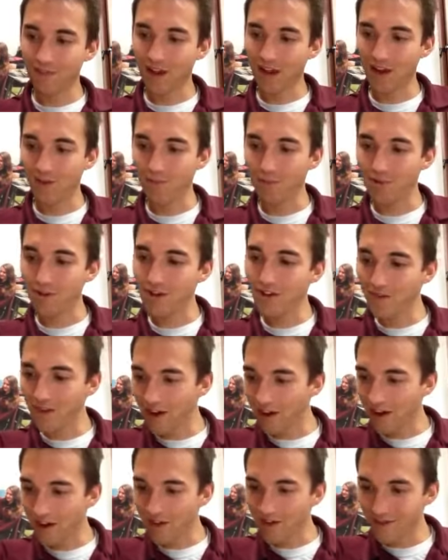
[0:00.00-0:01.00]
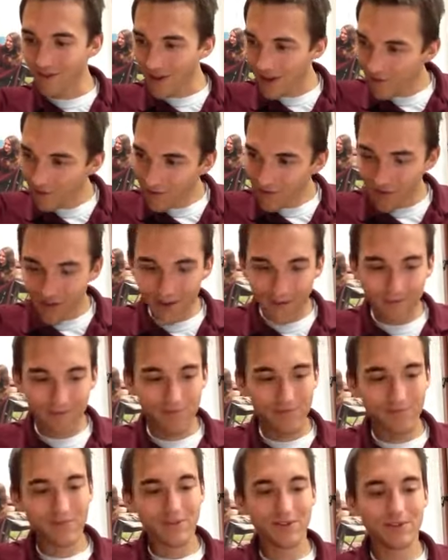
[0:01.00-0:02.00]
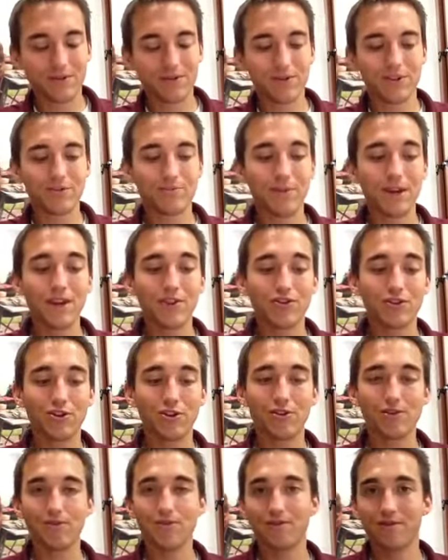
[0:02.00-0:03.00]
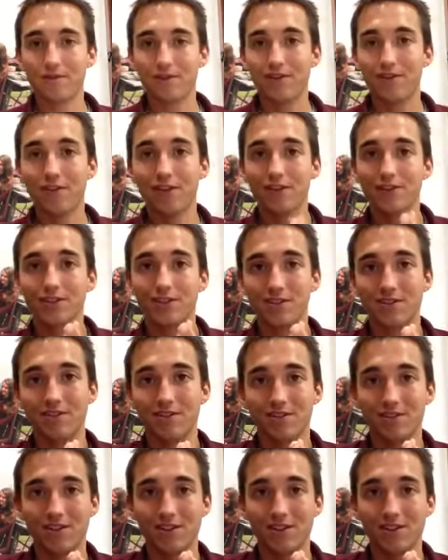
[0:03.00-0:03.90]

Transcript: I believe I covered everything. So just make sure, first,